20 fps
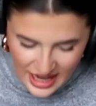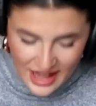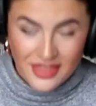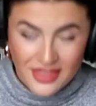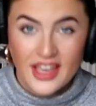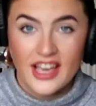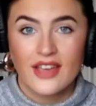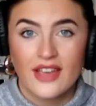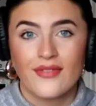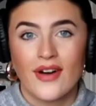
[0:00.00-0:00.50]

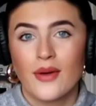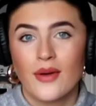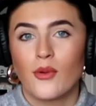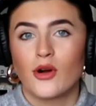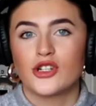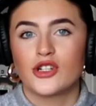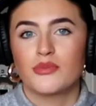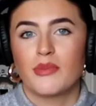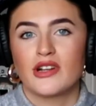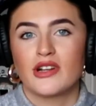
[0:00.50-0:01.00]
I think if I
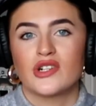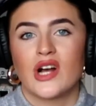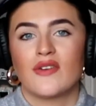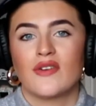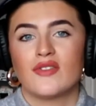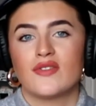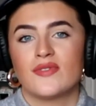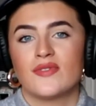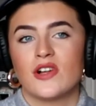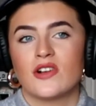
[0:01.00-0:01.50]
watch my
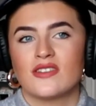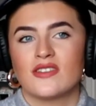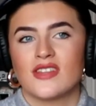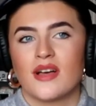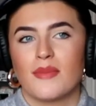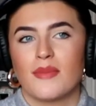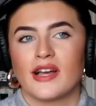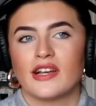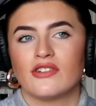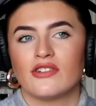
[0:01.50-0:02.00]
travel
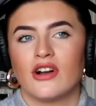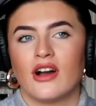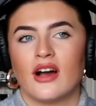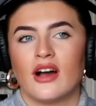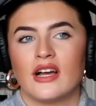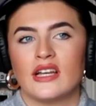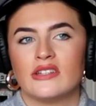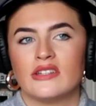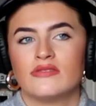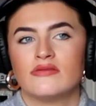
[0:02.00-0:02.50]
vlogs, I might
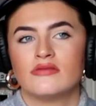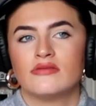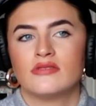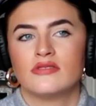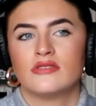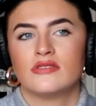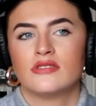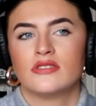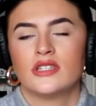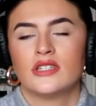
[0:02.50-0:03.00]
cry.
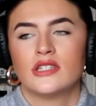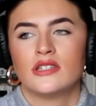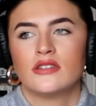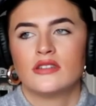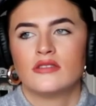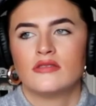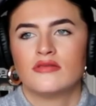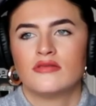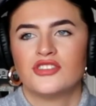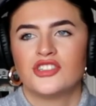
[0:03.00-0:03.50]

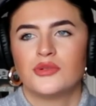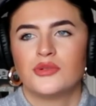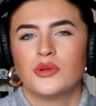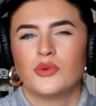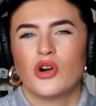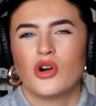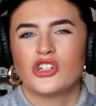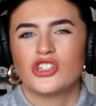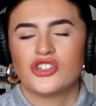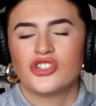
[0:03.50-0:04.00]
Should
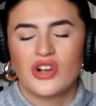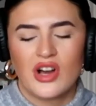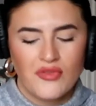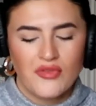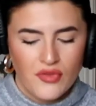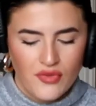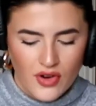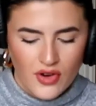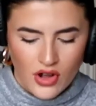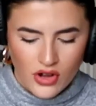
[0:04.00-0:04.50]
we watch a
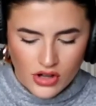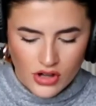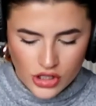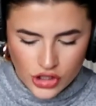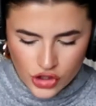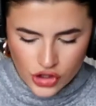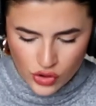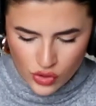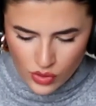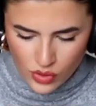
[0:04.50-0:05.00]
travel vlog?
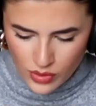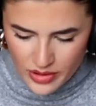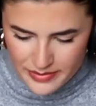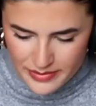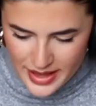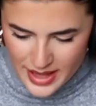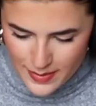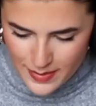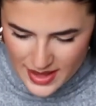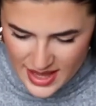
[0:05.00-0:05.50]
A short
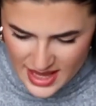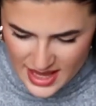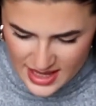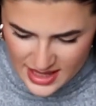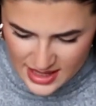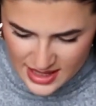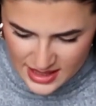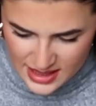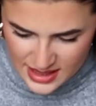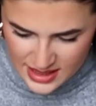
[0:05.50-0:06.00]
one,
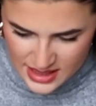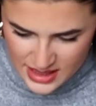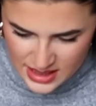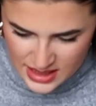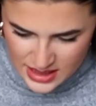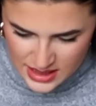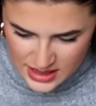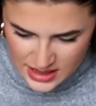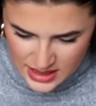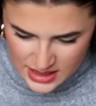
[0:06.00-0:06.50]
maybe?
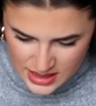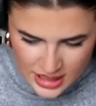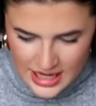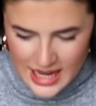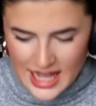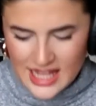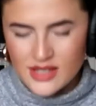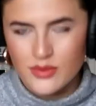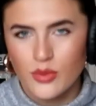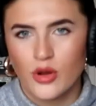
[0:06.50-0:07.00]

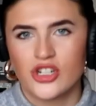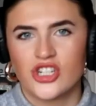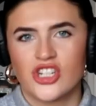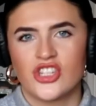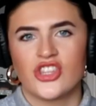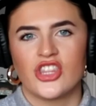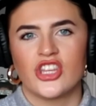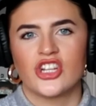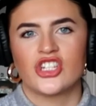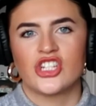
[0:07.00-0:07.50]
Let's
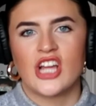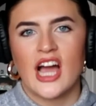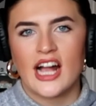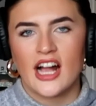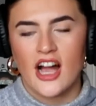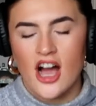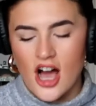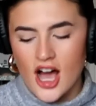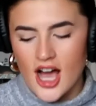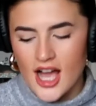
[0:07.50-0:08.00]
watch the
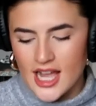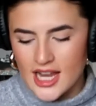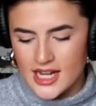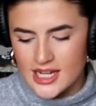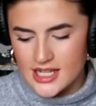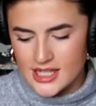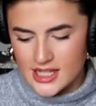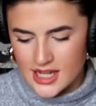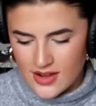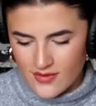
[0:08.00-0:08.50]
Shanghai
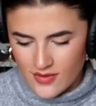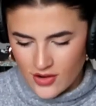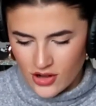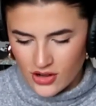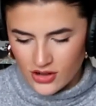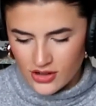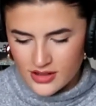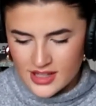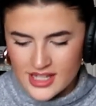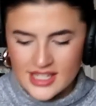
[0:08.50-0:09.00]
Disney
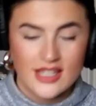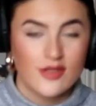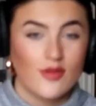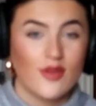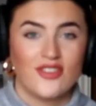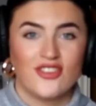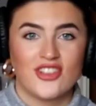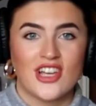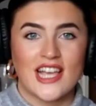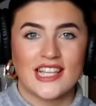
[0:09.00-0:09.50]
vlog. This is
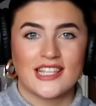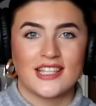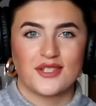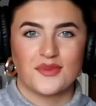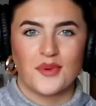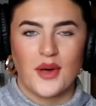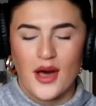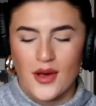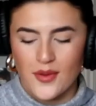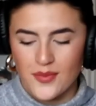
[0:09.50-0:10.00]
with Jess
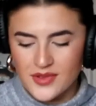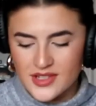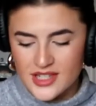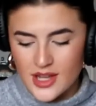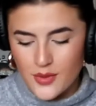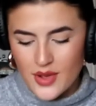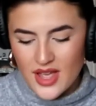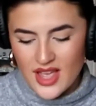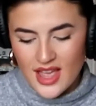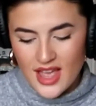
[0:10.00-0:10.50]
as well.
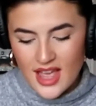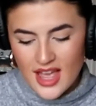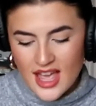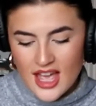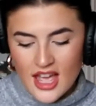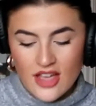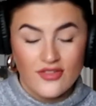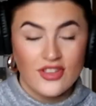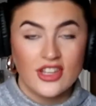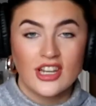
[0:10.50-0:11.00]
So we,
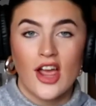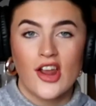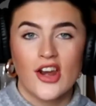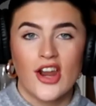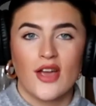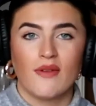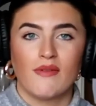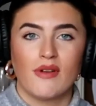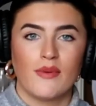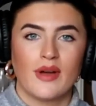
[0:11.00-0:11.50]
if you don't
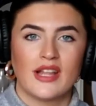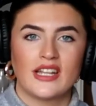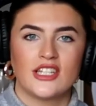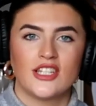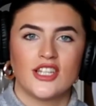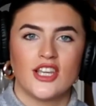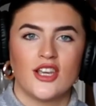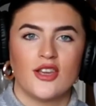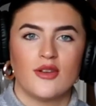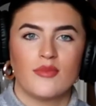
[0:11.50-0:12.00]
know, we
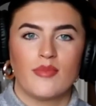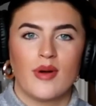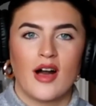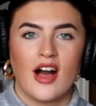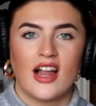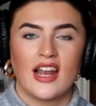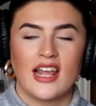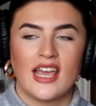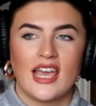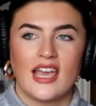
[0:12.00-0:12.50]
went to
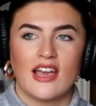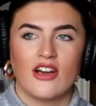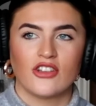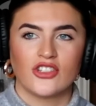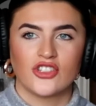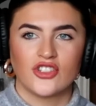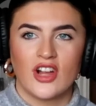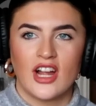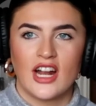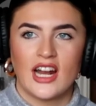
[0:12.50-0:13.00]
Bali,
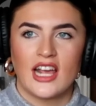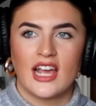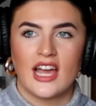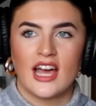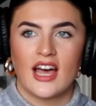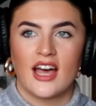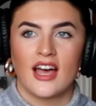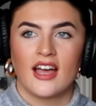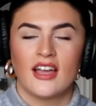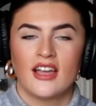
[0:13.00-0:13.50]

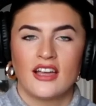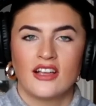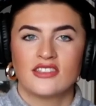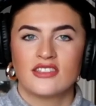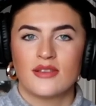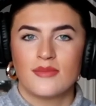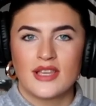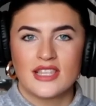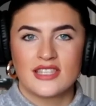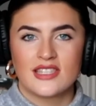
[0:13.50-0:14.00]
Australia,
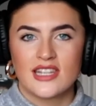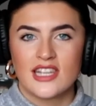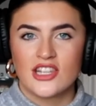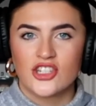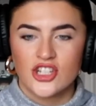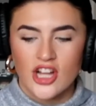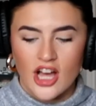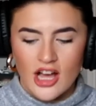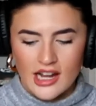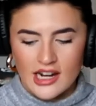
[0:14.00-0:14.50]
some
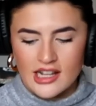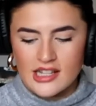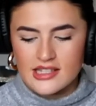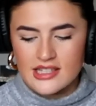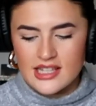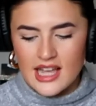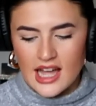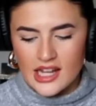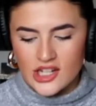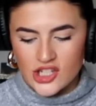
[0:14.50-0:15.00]
Indonesian
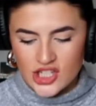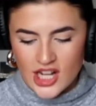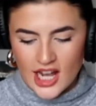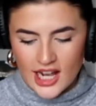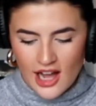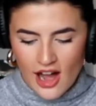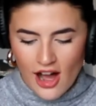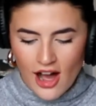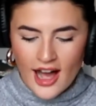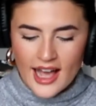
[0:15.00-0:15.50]
islands, and
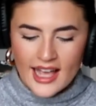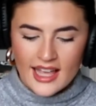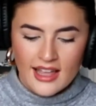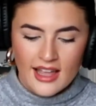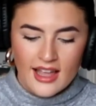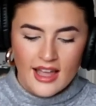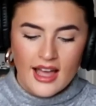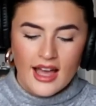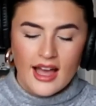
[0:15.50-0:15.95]
Shanghai